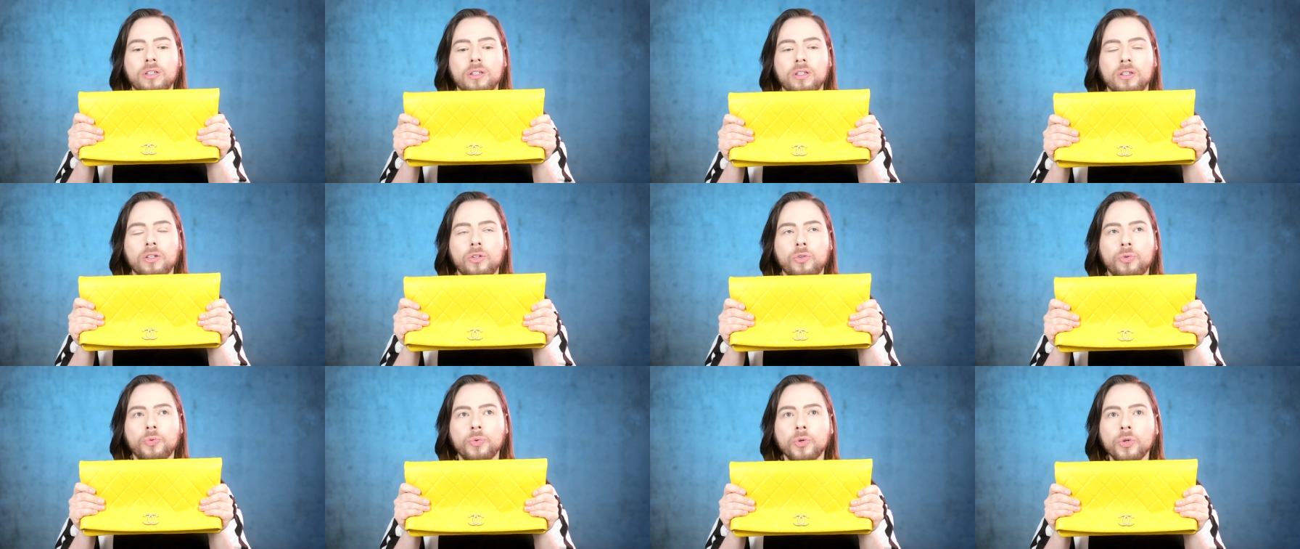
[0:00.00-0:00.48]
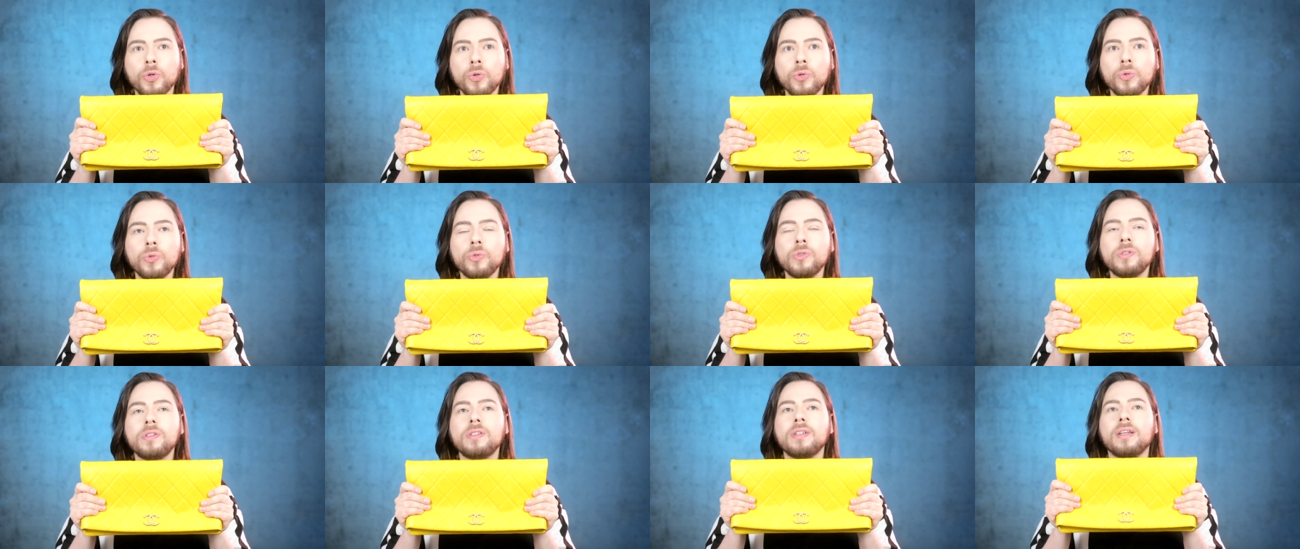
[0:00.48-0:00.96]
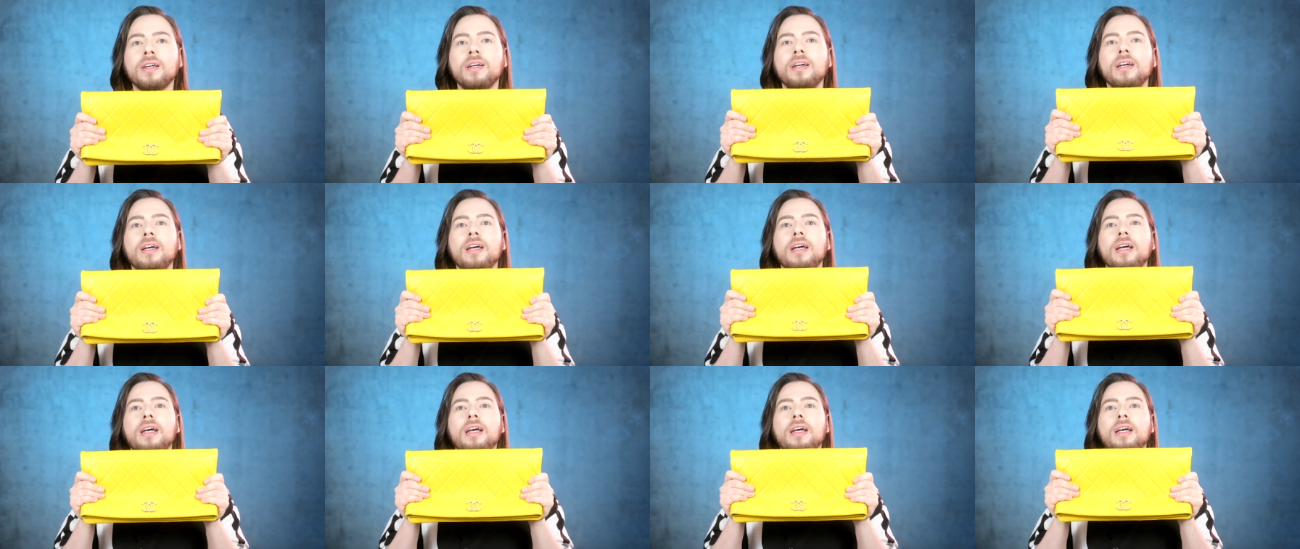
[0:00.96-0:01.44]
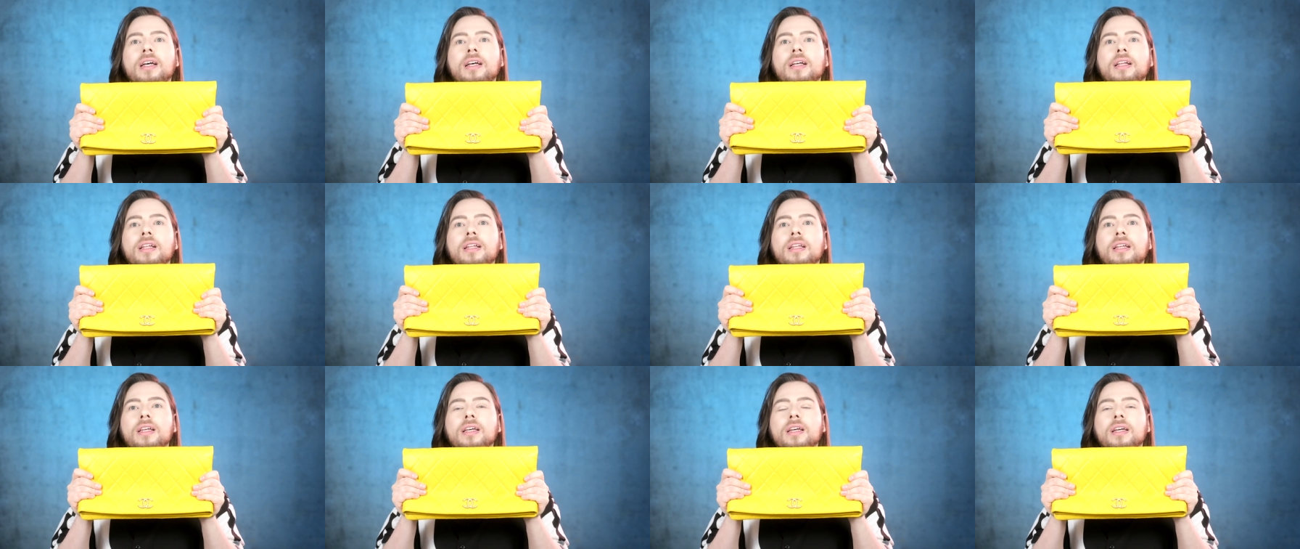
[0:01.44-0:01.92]
cruise
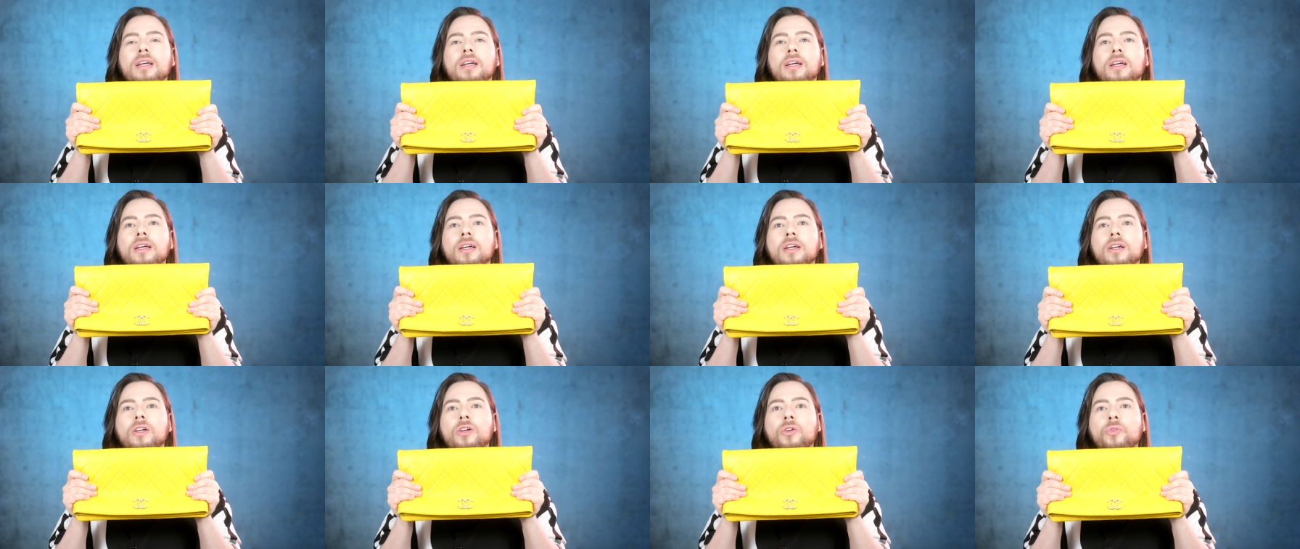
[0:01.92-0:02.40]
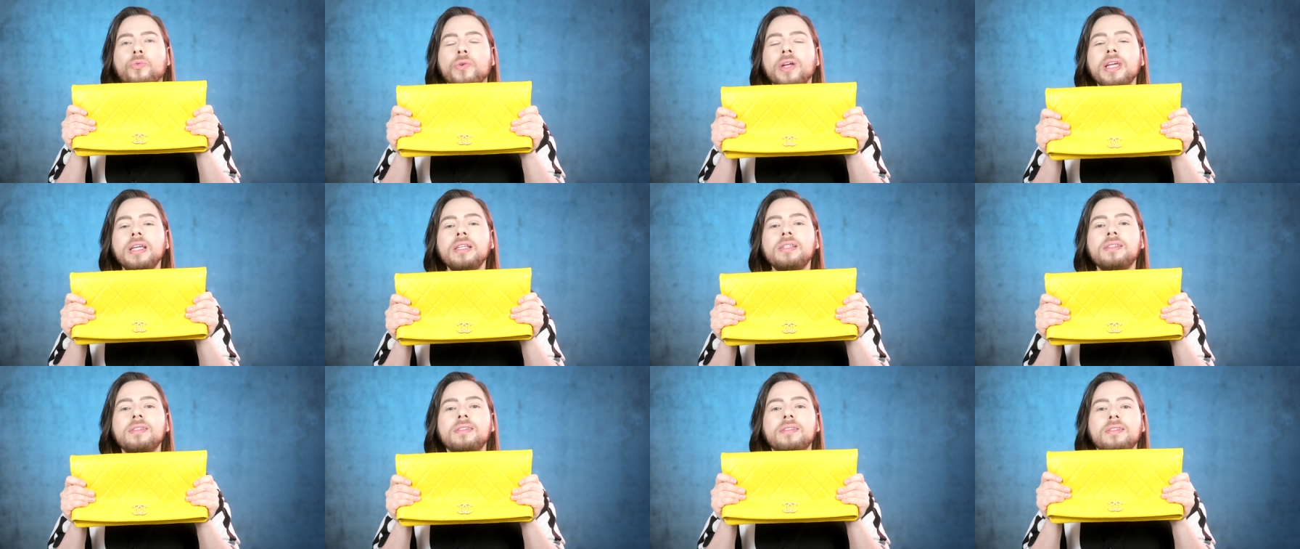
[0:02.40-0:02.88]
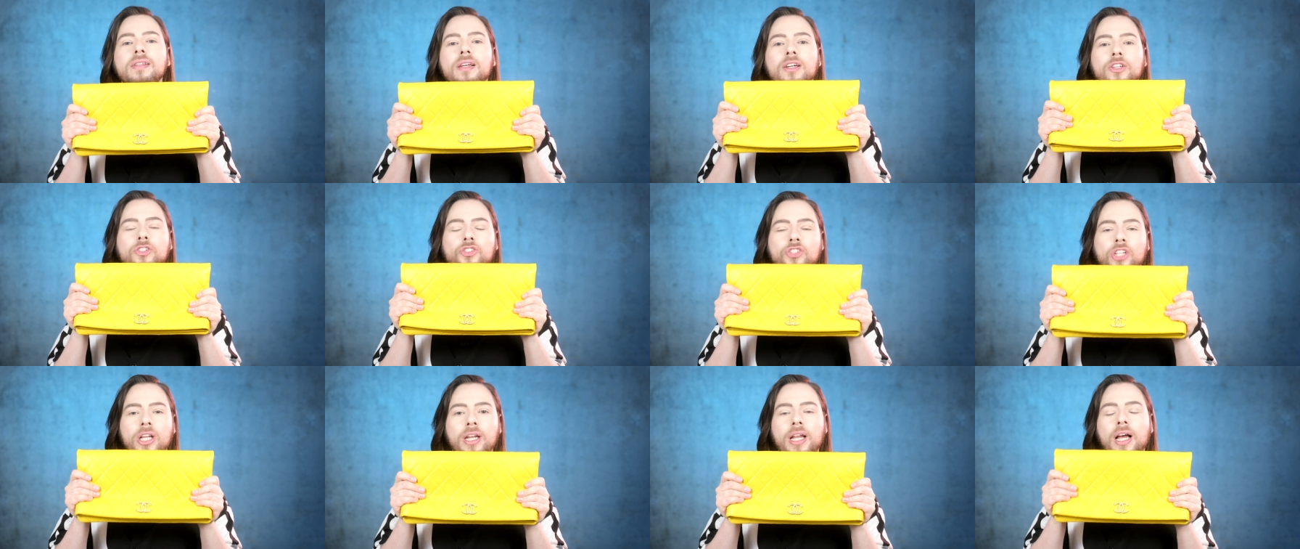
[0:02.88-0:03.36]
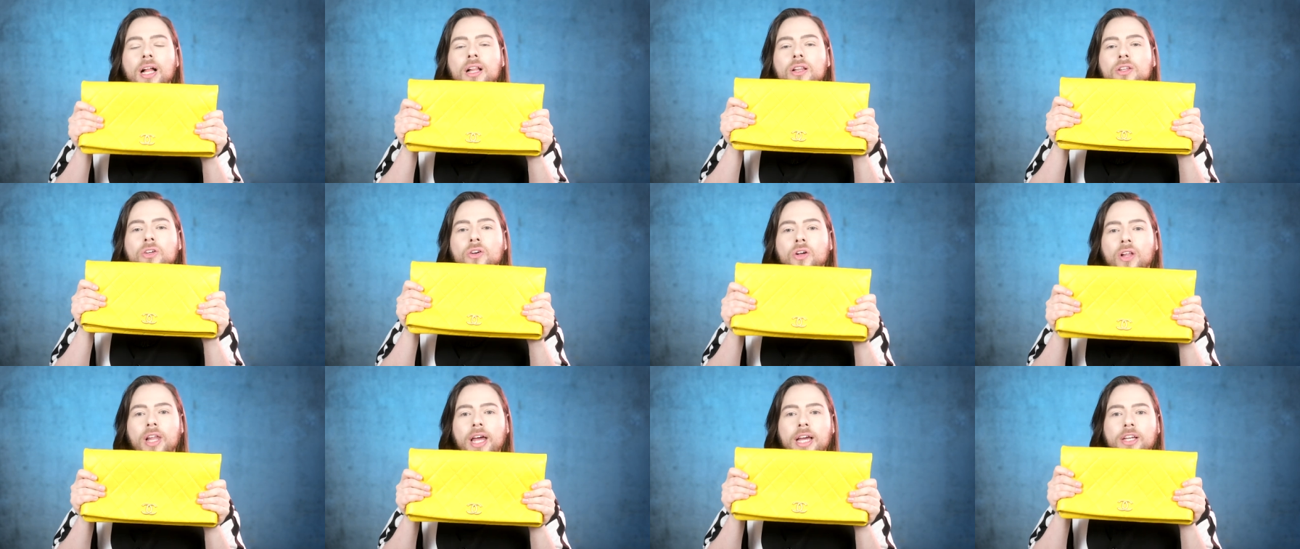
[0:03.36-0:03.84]
Greece Chanel
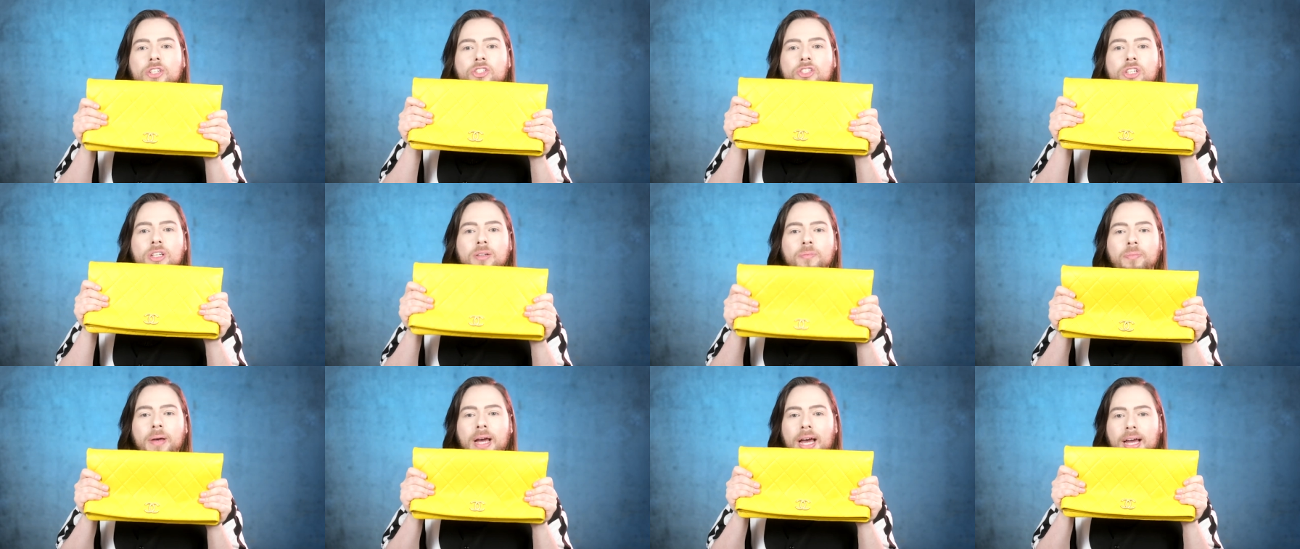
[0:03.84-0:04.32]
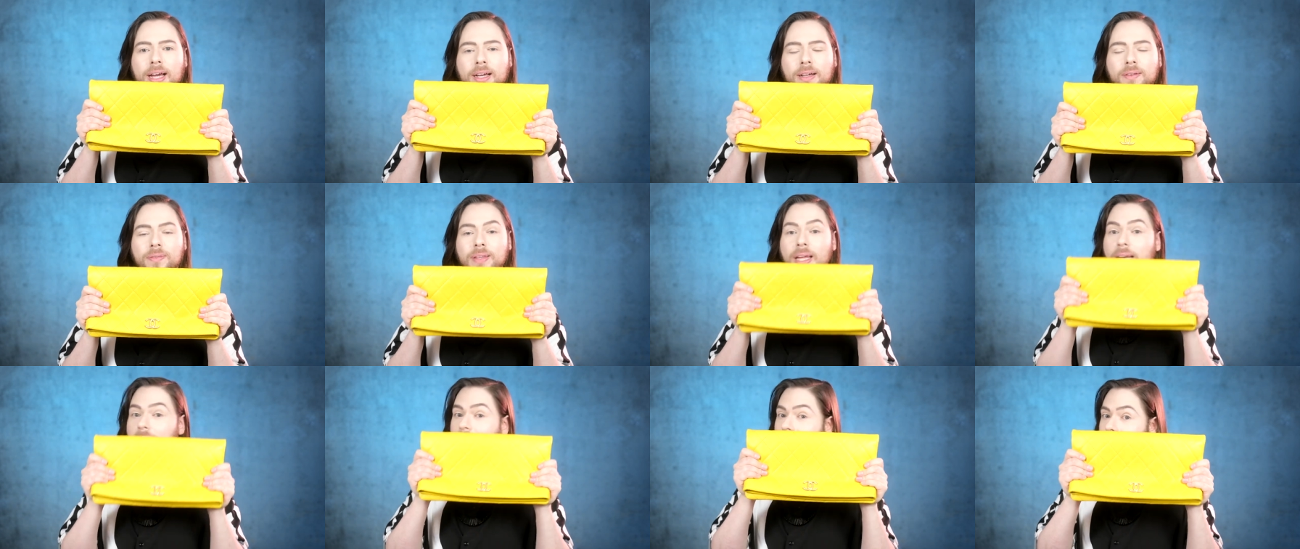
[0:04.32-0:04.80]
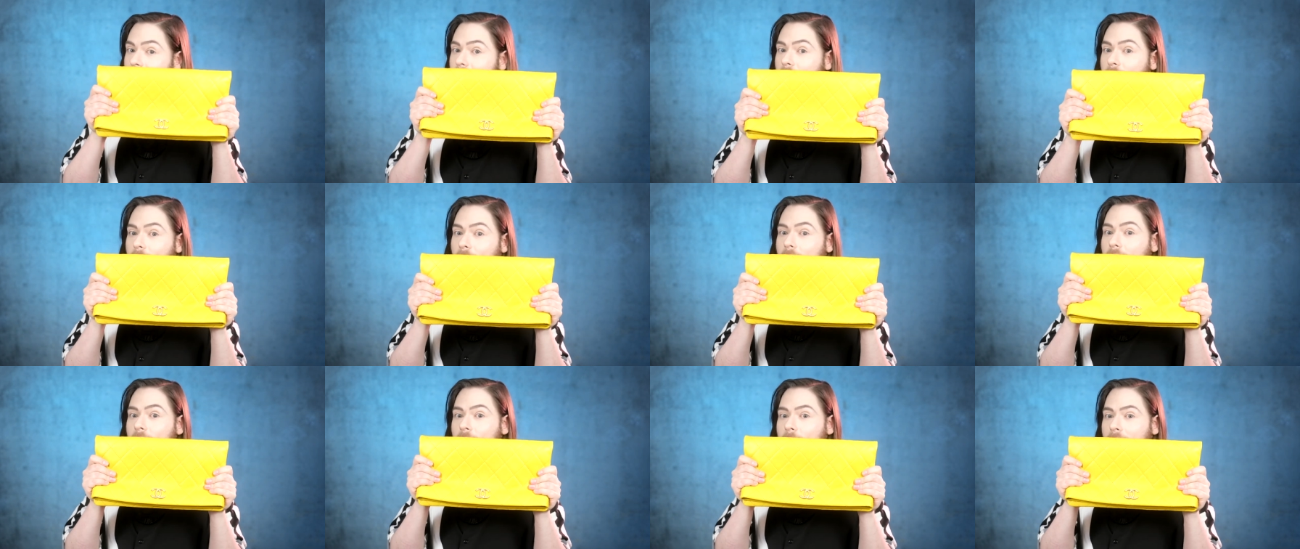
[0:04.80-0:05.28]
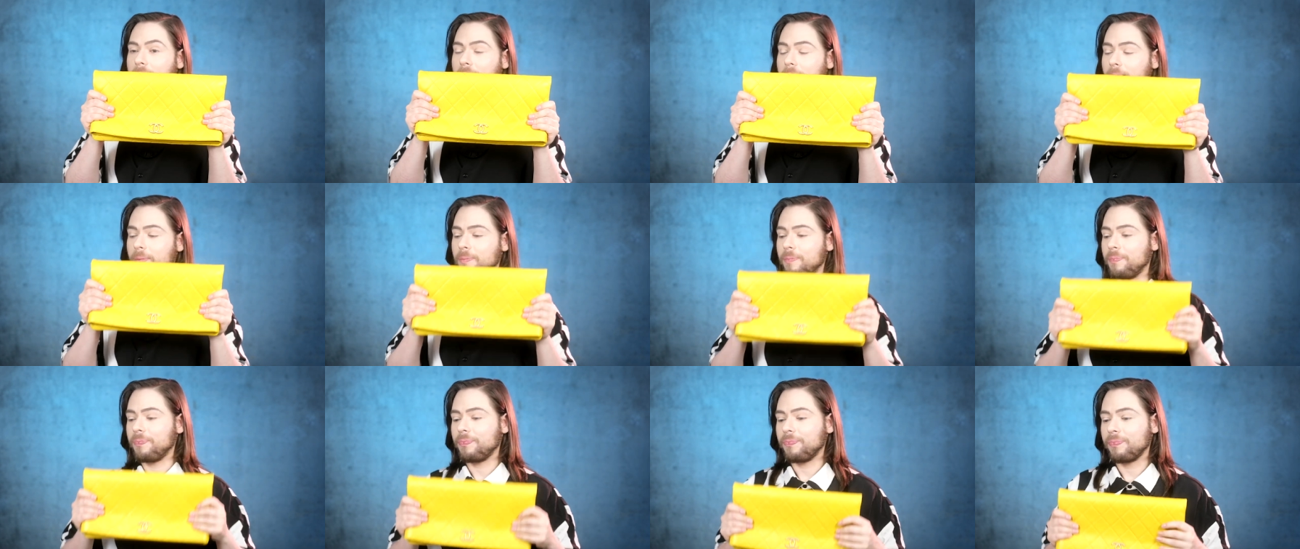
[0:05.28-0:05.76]
collection bag that hit the runway.